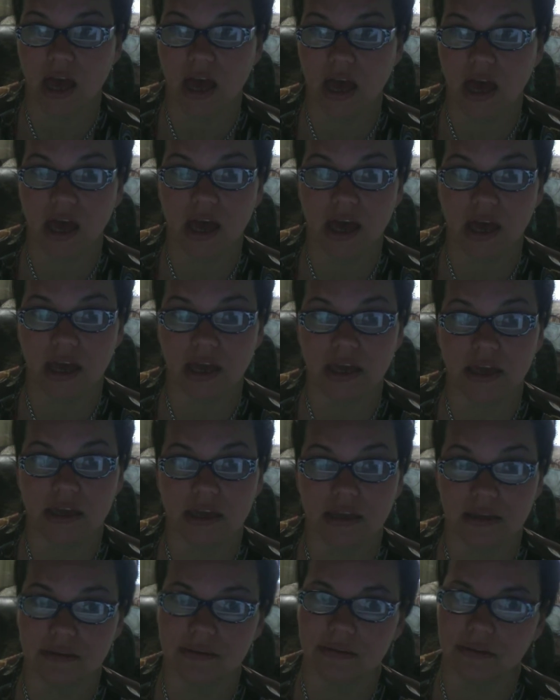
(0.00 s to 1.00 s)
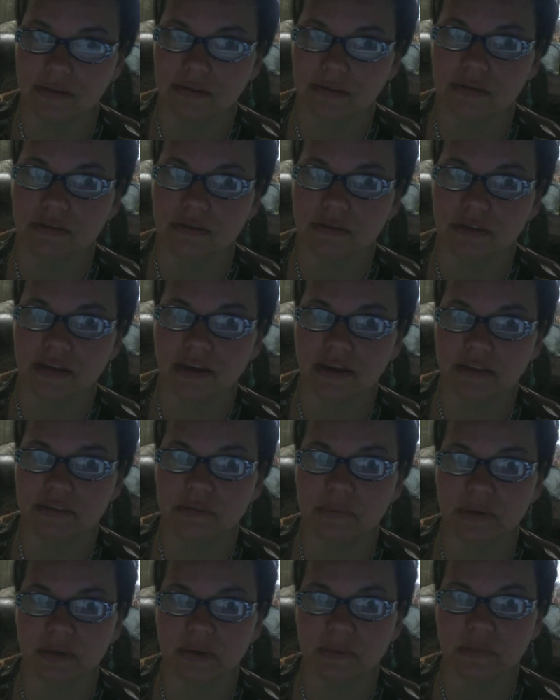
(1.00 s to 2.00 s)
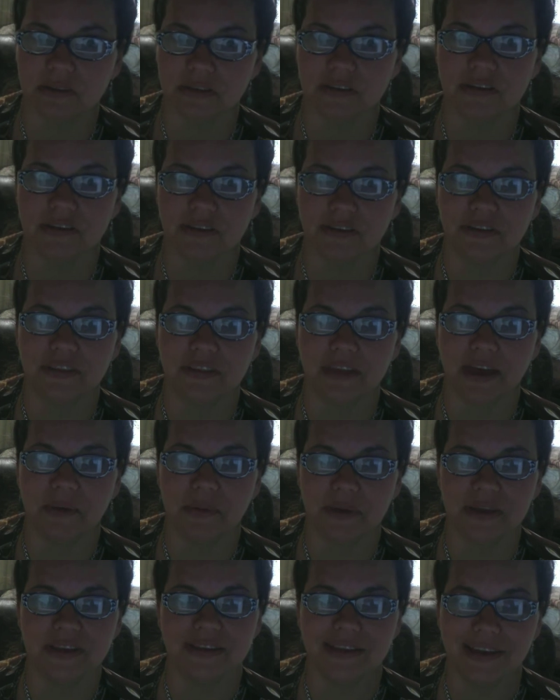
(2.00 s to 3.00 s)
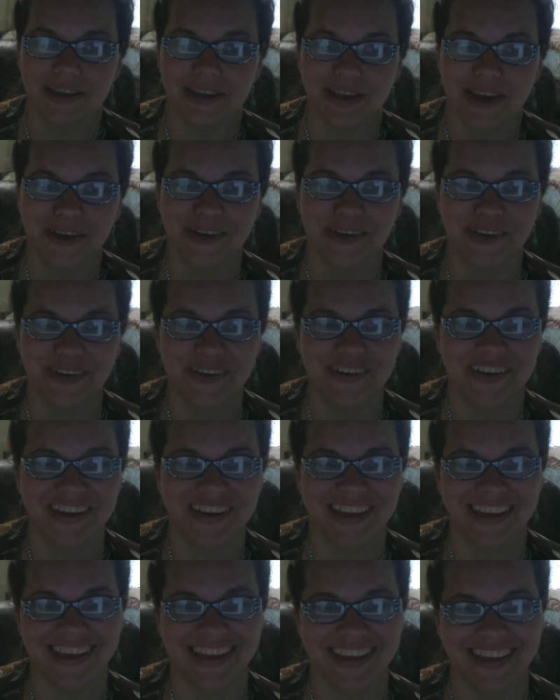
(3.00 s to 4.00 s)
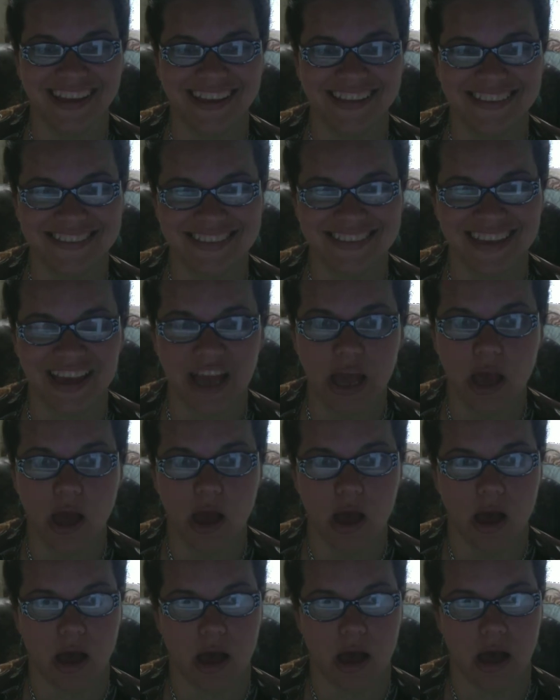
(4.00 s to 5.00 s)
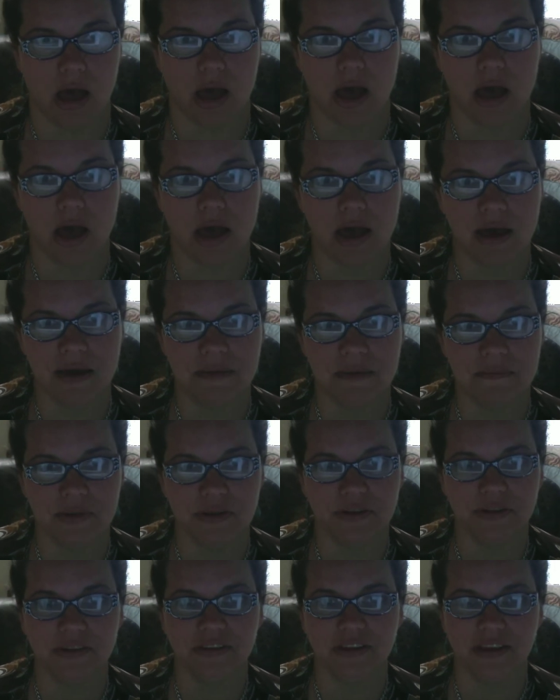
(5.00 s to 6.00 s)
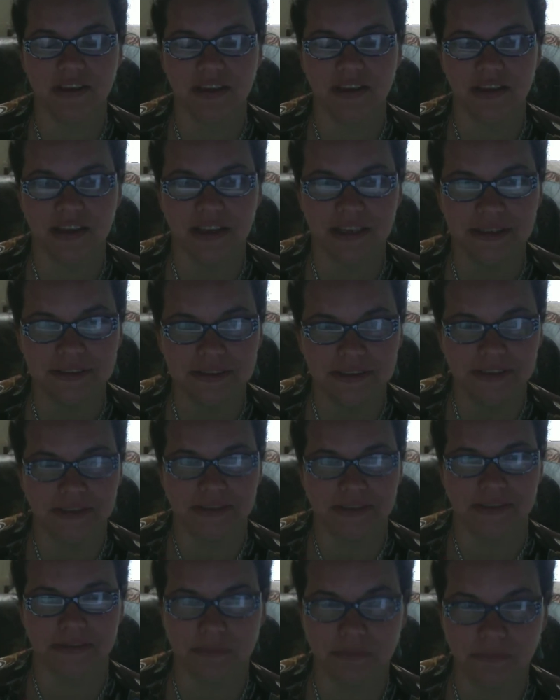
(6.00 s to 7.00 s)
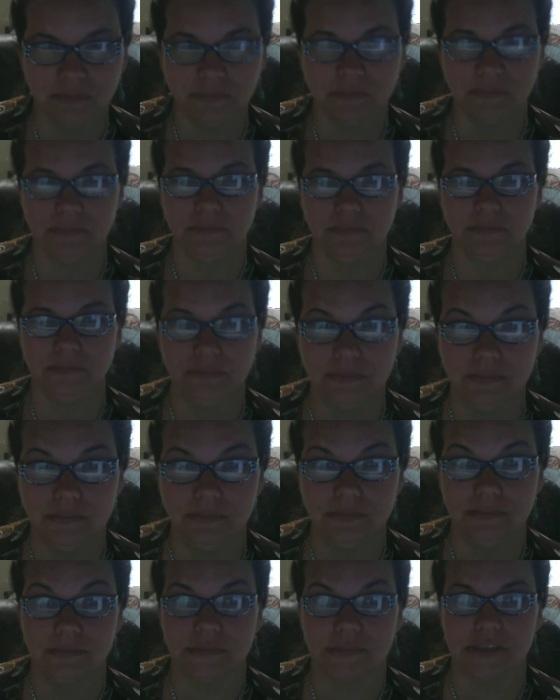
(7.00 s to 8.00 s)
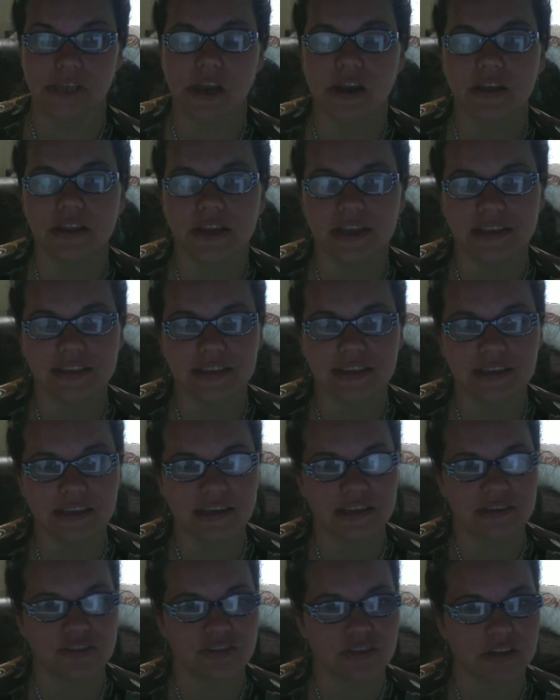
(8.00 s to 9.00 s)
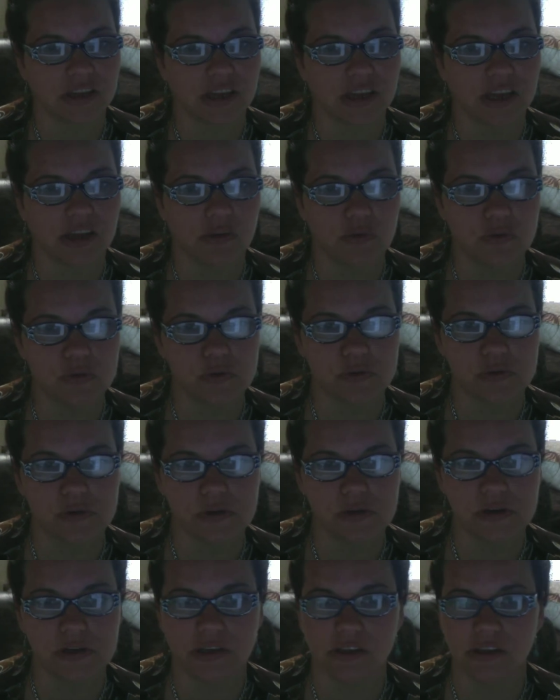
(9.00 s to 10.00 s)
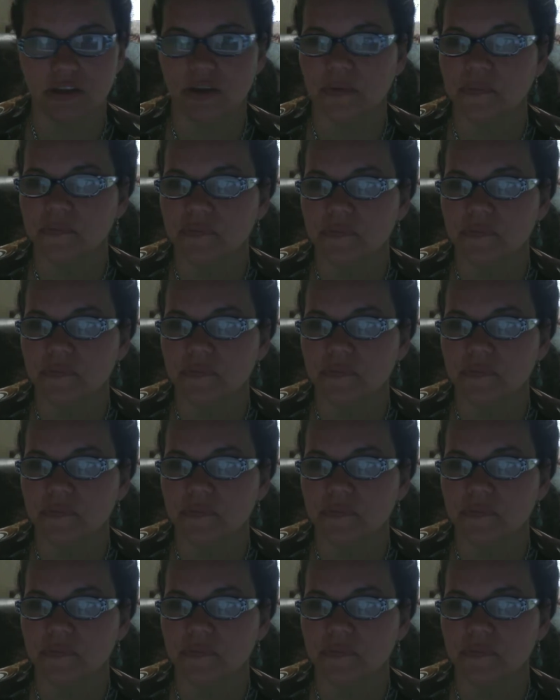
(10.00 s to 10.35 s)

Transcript: I literally have to bite my tongue on that one, you know? It's like, I'm holding on, you know, like this. You're like, oh God, you know.